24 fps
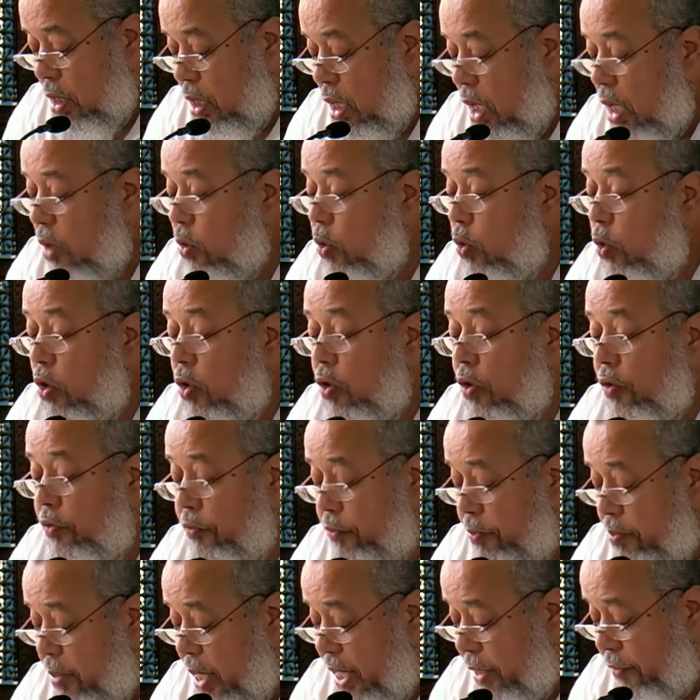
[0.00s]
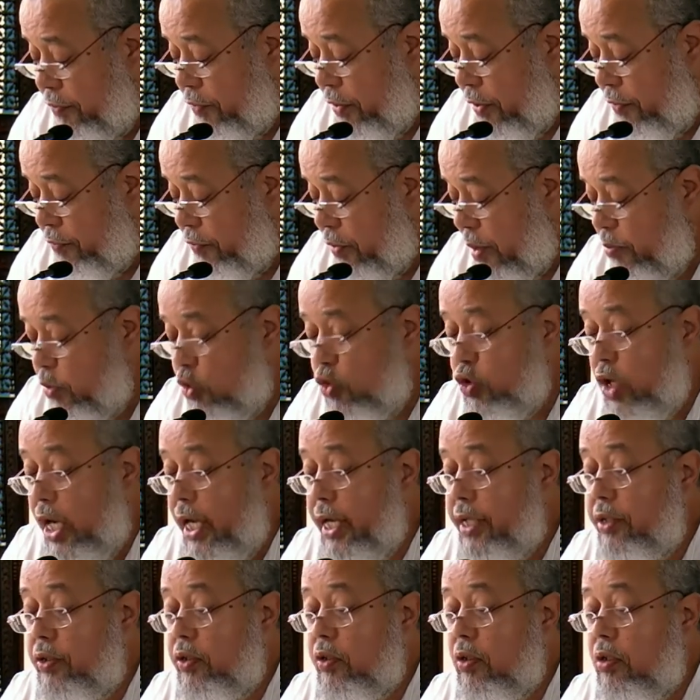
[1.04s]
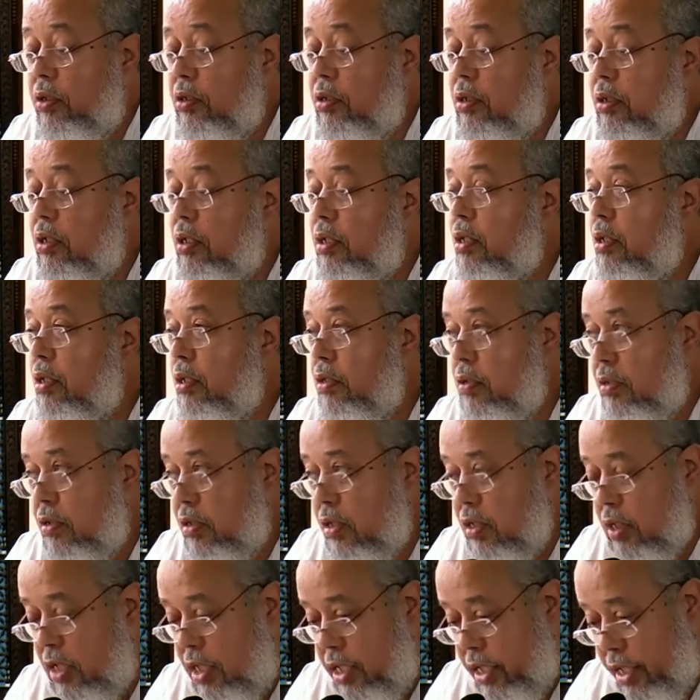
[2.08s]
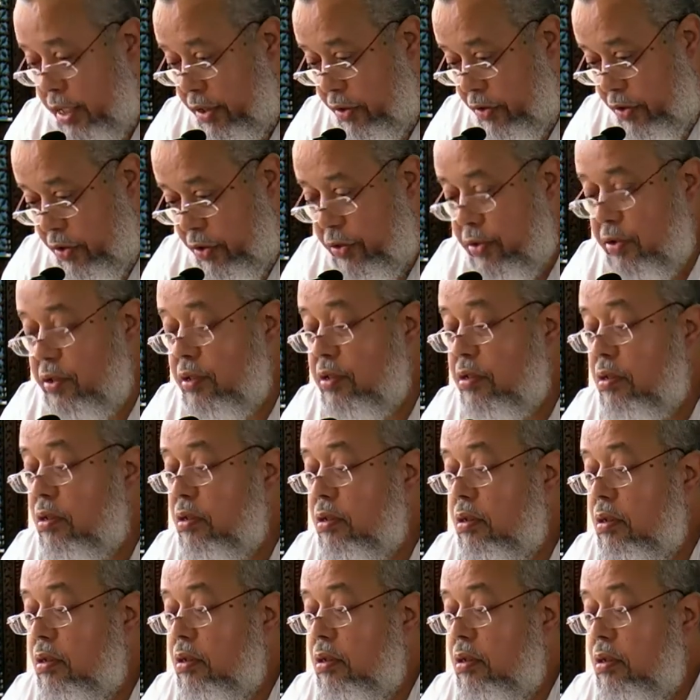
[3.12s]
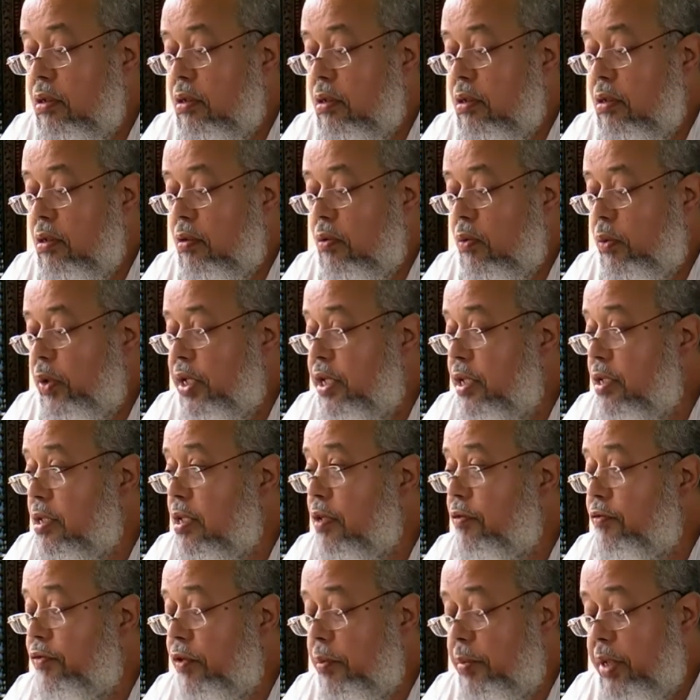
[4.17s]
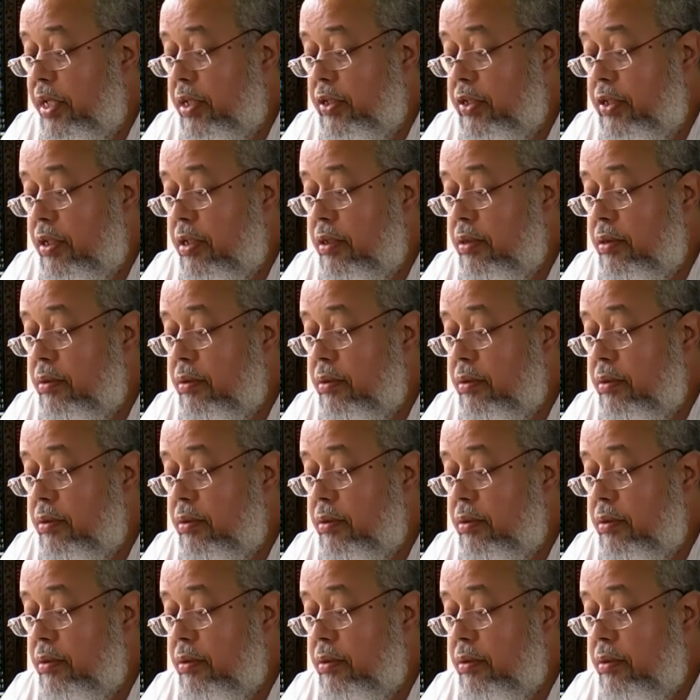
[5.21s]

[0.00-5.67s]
And who could benefit from trying to scare us with this information?